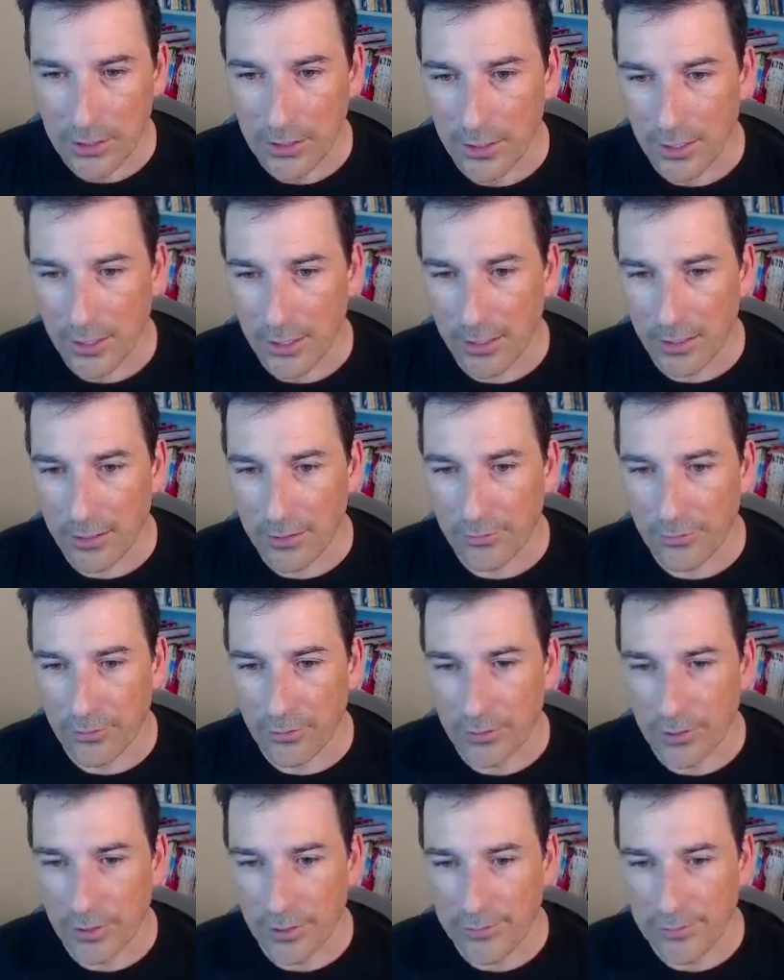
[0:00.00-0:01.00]
and
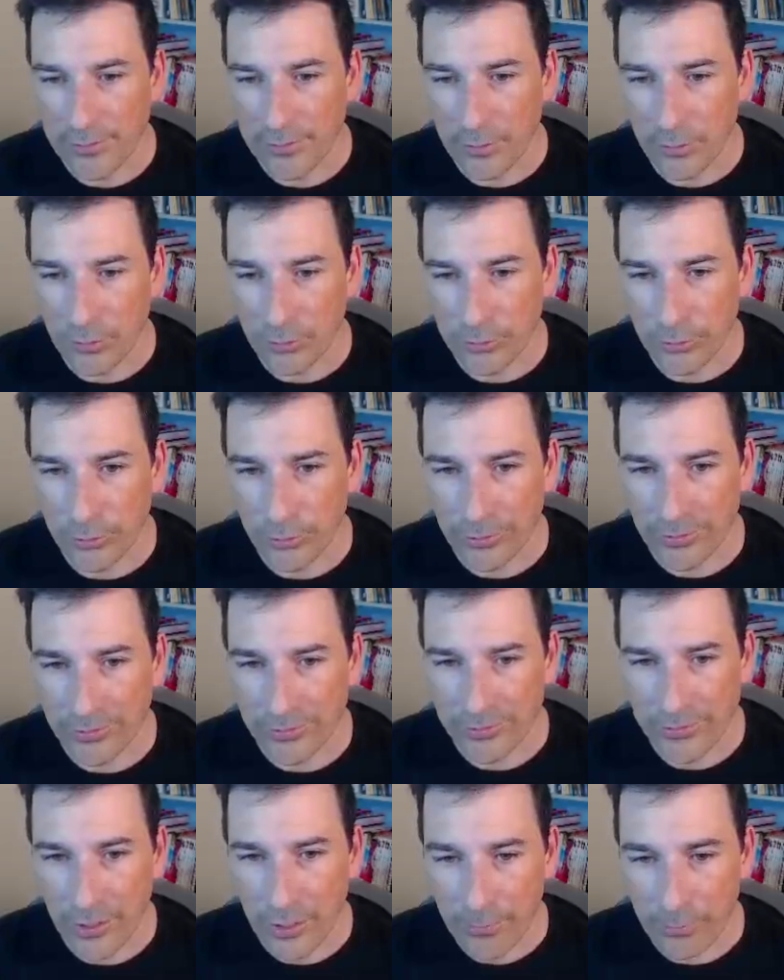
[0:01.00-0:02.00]
let's go to the
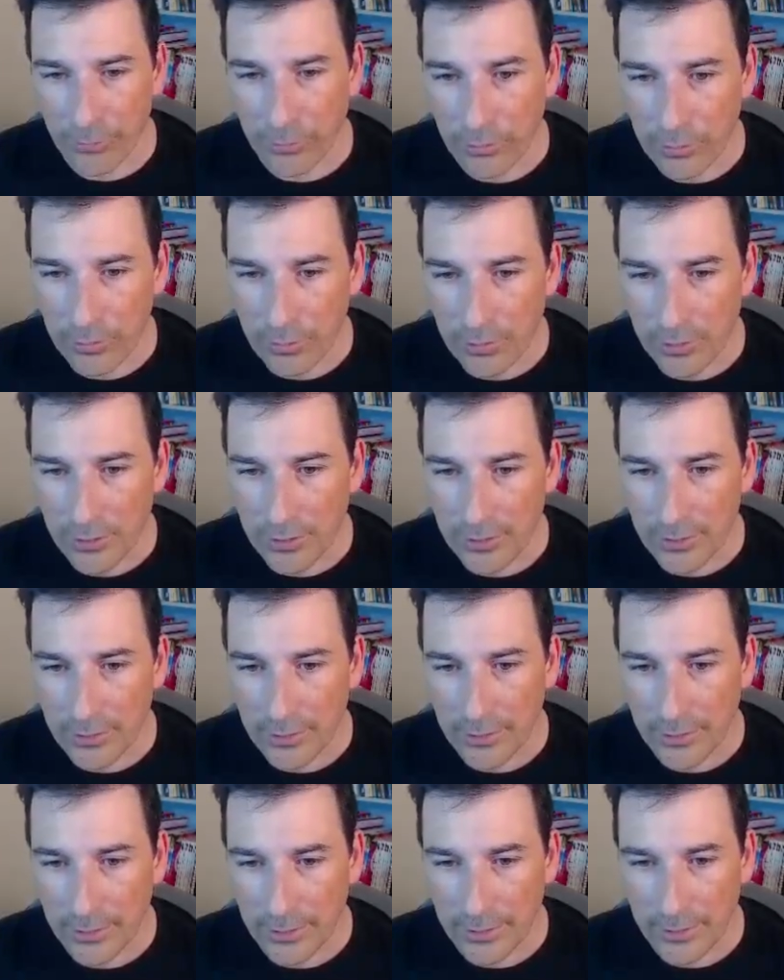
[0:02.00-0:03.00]
subtle
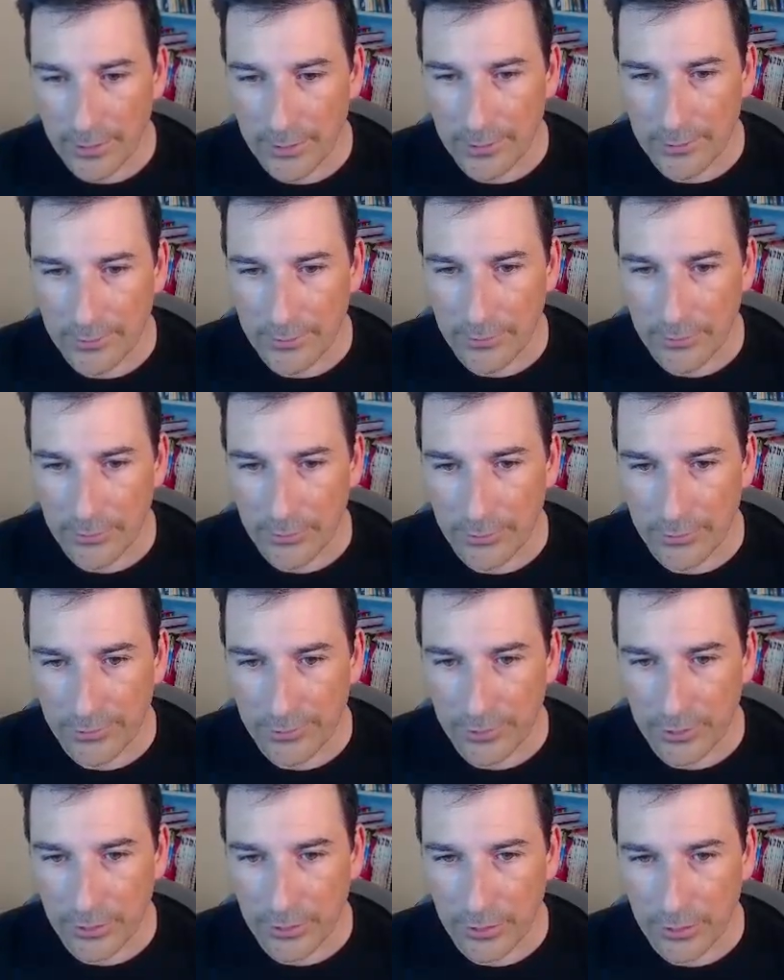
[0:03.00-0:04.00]
and you
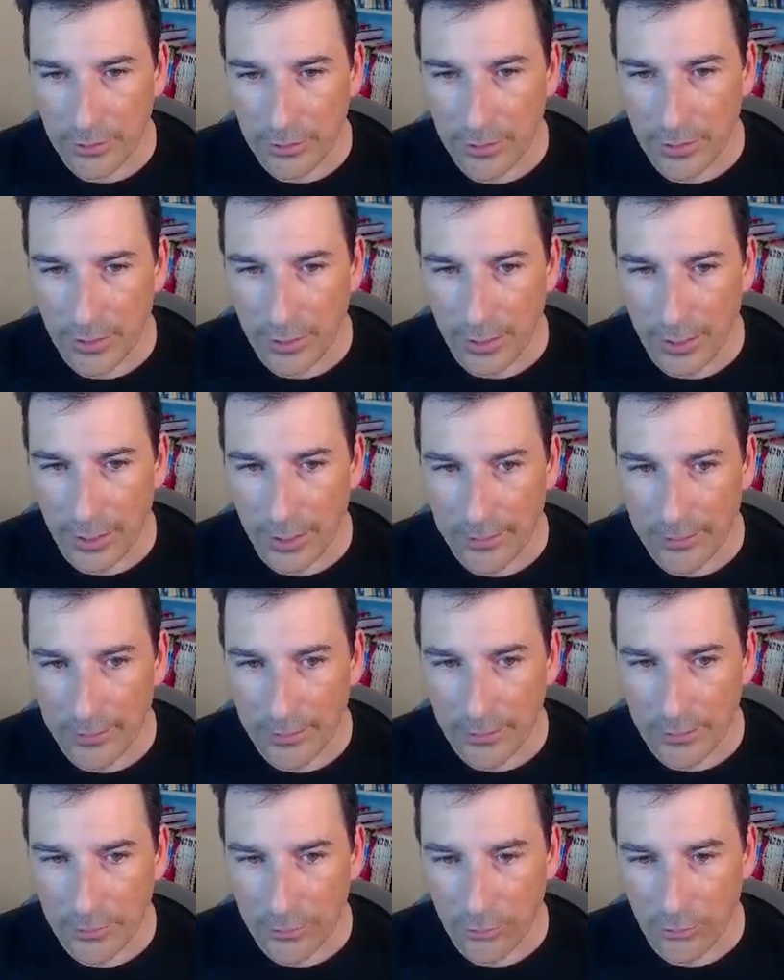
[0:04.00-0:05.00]
see I
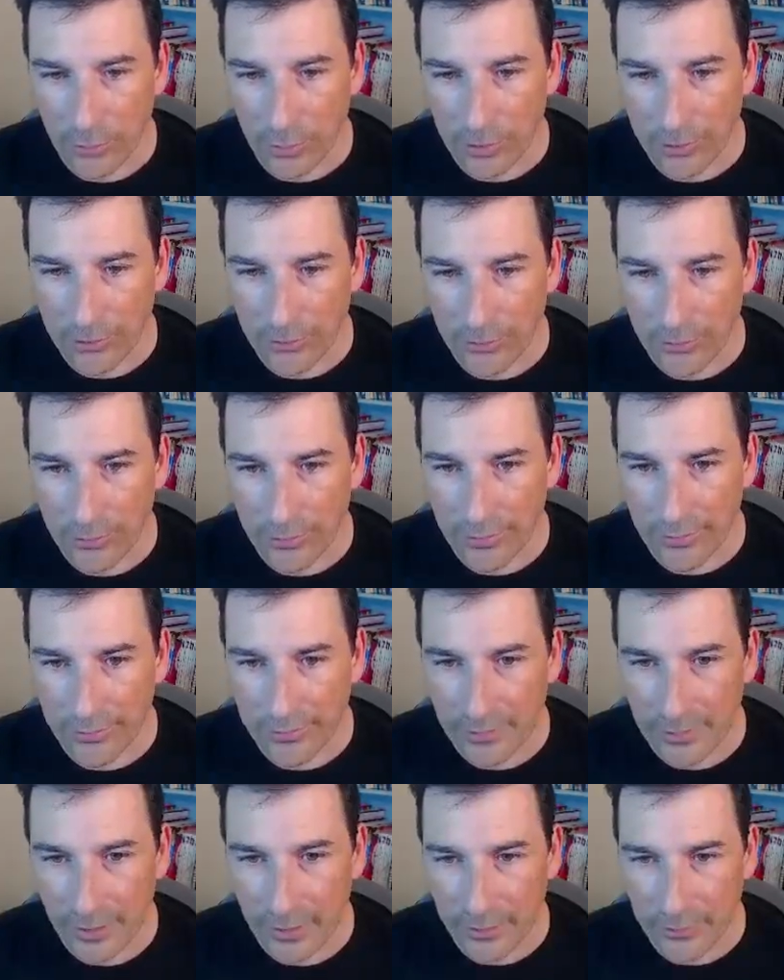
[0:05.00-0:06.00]
can create this
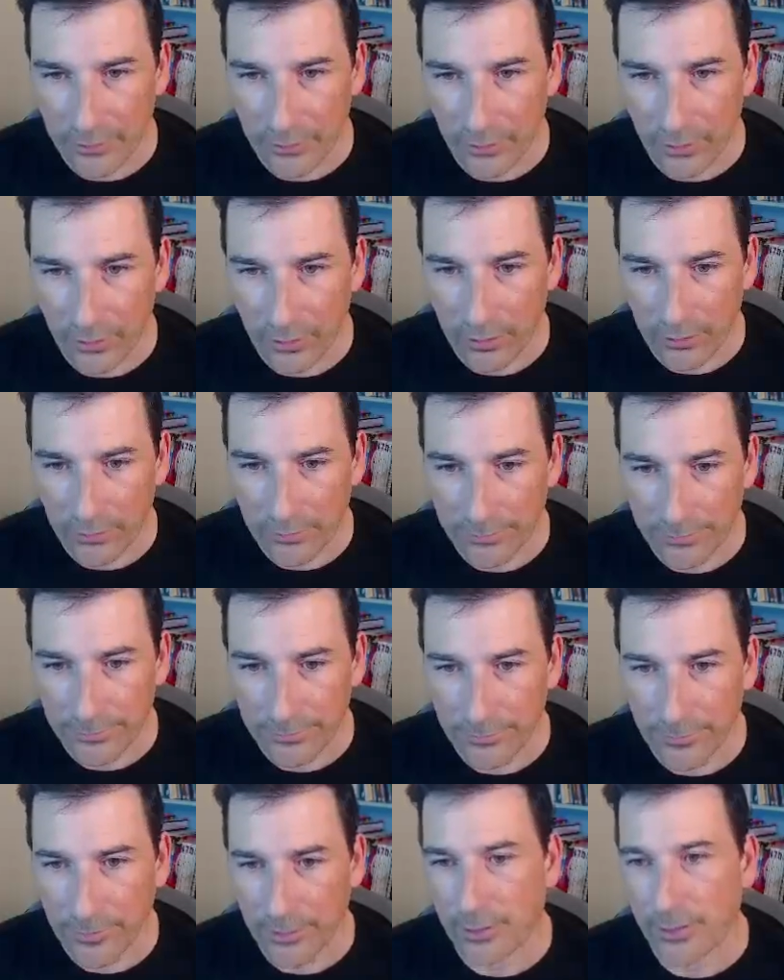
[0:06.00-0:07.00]
kind of
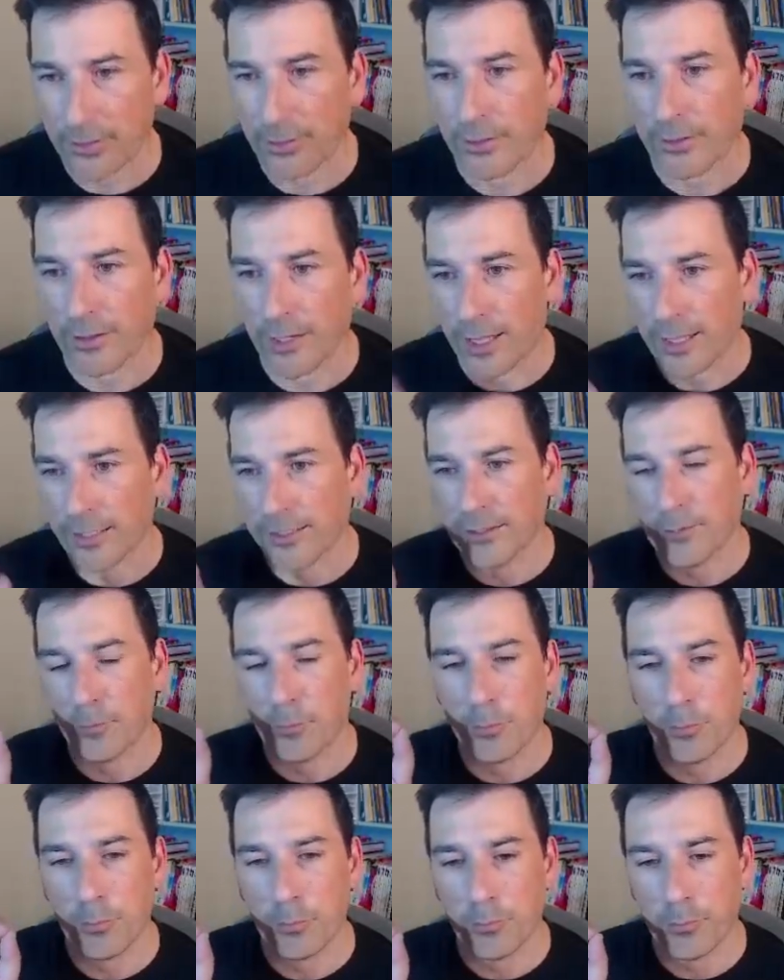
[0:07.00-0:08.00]
uh, like
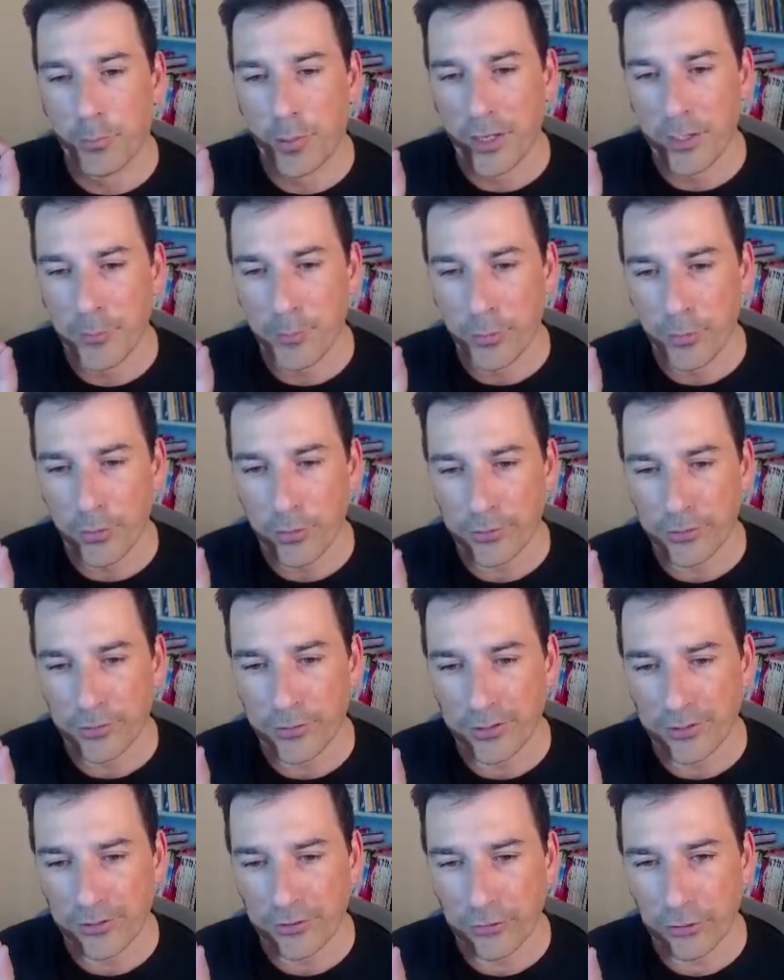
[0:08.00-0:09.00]
paper
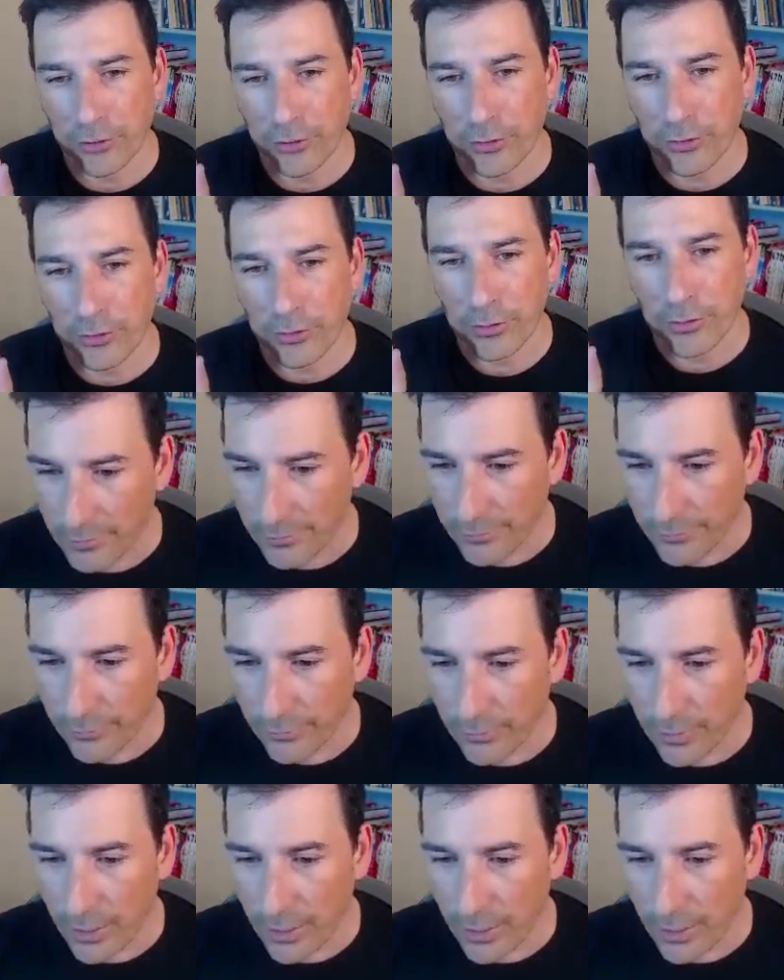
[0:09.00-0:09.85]
texture. So